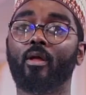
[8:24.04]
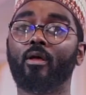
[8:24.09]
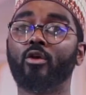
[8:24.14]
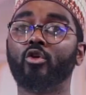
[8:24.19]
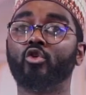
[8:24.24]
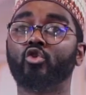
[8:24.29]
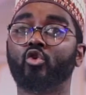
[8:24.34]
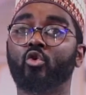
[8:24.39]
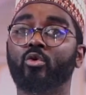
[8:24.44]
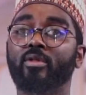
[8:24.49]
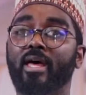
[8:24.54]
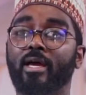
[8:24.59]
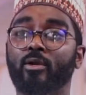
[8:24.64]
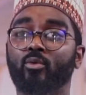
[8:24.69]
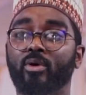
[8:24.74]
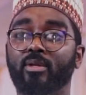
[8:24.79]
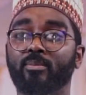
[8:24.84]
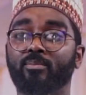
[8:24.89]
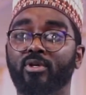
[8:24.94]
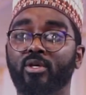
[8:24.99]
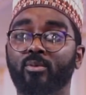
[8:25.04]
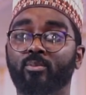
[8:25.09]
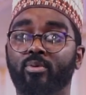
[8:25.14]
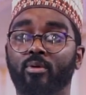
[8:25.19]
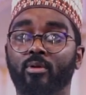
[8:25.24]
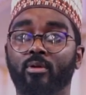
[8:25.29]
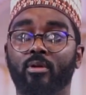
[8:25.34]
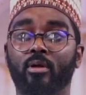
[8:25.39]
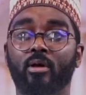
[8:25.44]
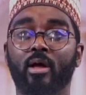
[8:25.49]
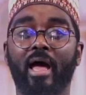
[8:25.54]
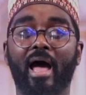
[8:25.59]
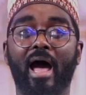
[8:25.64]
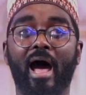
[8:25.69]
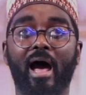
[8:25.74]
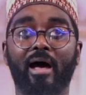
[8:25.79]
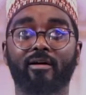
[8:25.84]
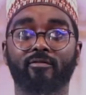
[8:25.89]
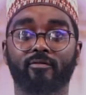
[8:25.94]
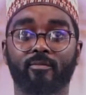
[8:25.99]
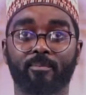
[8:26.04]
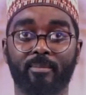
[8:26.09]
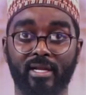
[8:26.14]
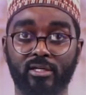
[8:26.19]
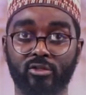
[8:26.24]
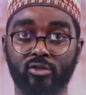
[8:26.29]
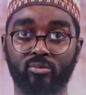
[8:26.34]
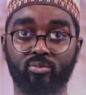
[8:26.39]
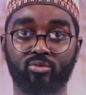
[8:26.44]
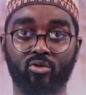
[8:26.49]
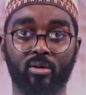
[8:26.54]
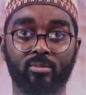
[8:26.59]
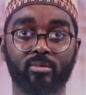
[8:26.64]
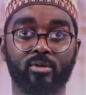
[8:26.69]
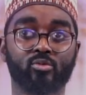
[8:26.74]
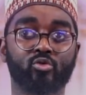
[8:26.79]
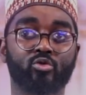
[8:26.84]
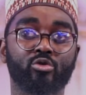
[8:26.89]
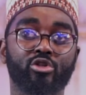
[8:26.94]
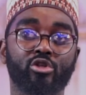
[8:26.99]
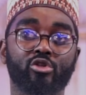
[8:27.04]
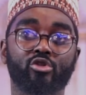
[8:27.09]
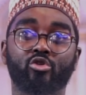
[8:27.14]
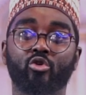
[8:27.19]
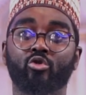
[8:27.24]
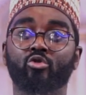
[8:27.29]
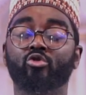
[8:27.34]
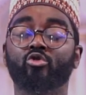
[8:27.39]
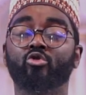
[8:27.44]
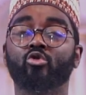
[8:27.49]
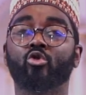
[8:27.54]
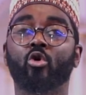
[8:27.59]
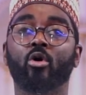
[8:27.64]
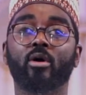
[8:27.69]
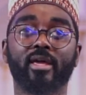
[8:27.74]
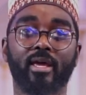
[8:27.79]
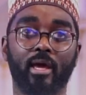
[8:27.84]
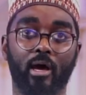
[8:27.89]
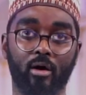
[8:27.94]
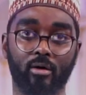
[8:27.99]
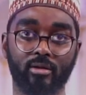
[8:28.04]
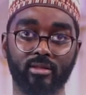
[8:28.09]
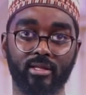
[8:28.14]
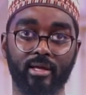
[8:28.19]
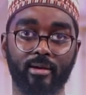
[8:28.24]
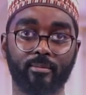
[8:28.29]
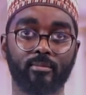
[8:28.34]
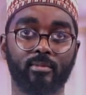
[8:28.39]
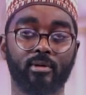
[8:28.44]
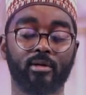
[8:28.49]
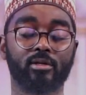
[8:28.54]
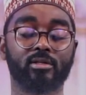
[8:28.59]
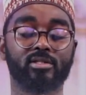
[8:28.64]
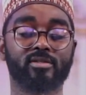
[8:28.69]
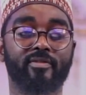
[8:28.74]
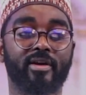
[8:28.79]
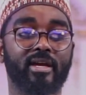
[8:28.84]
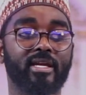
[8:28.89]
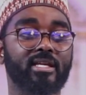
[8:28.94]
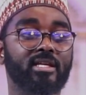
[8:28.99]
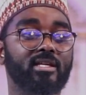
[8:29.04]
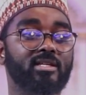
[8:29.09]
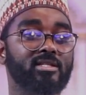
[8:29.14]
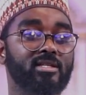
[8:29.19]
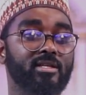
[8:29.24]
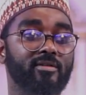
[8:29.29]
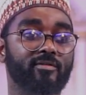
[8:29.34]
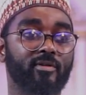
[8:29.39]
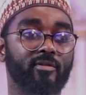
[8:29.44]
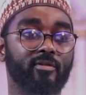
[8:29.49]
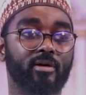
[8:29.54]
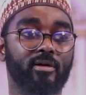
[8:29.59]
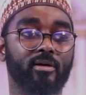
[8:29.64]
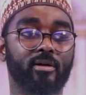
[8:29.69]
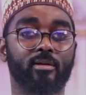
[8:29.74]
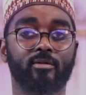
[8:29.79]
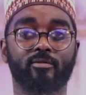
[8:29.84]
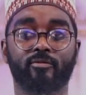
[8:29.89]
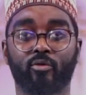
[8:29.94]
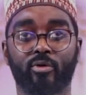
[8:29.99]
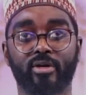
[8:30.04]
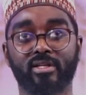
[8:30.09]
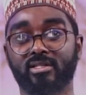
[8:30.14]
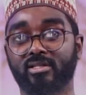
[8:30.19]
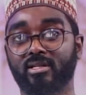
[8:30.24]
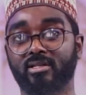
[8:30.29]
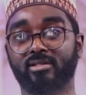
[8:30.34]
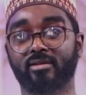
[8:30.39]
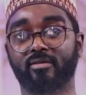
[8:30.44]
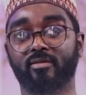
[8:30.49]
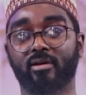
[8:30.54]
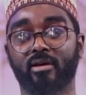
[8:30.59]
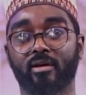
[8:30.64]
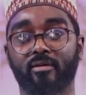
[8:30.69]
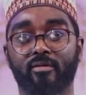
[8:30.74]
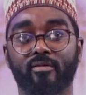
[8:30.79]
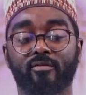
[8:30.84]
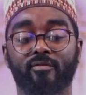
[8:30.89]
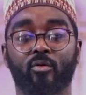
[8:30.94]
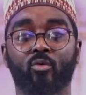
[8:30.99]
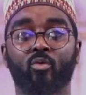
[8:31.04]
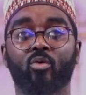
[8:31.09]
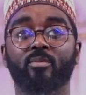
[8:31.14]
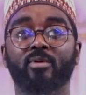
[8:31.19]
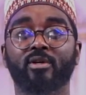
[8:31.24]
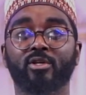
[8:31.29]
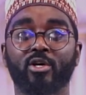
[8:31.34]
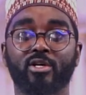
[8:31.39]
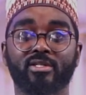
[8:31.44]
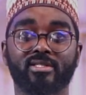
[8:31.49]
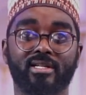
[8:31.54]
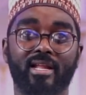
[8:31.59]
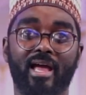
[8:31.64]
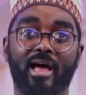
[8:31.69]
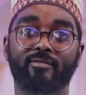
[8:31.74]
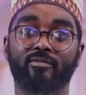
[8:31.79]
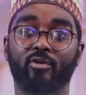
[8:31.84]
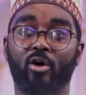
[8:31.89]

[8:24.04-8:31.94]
so that when people have mental problems, we just don't do ruqya on them. It's very easy, for instance, if a woman doesn't have a